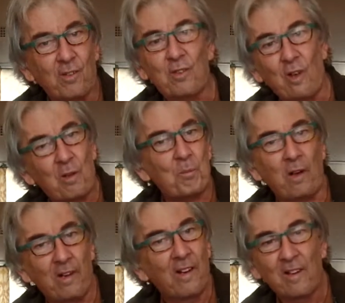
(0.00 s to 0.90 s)
It's not
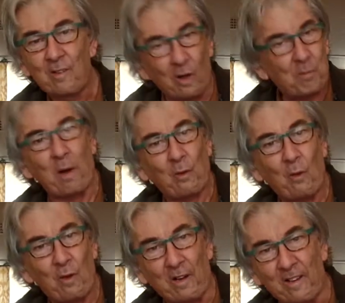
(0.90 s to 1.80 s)
my
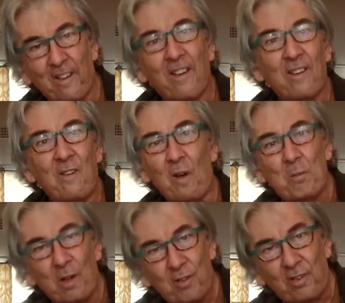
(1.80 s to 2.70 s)
calling,
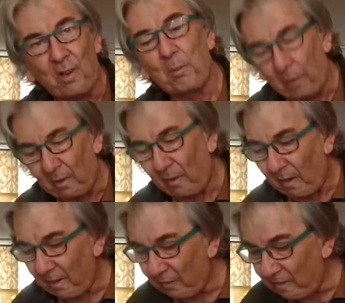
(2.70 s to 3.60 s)
not my strength, but
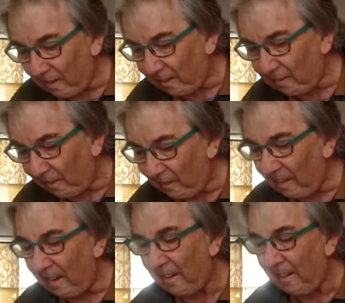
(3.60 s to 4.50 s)
God has done it.
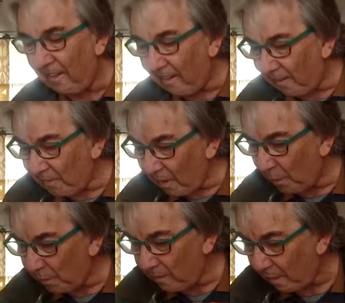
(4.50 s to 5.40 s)
Okay? I've
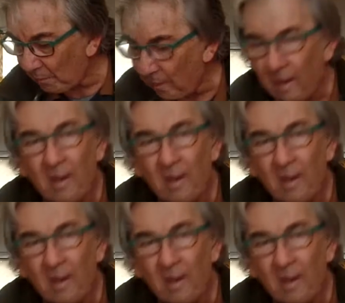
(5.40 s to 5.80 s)
opened up.